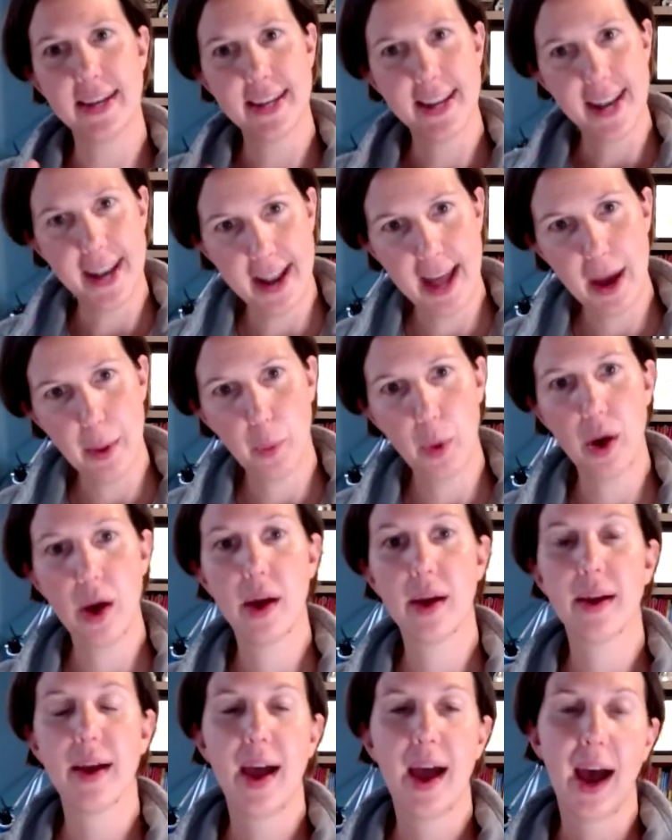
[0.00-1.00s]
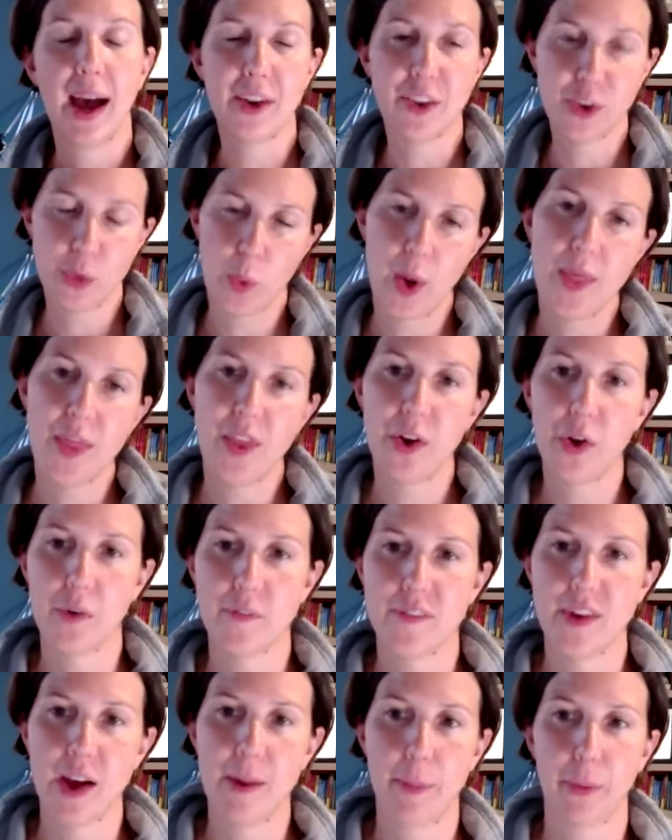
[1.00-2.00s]
network, and sweat the
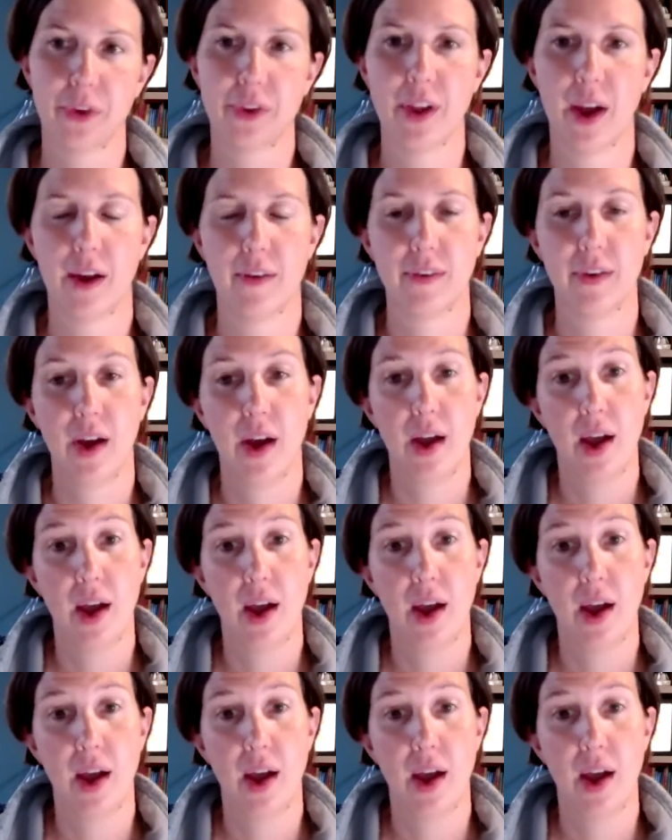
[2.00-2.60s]
non-verbal stuff.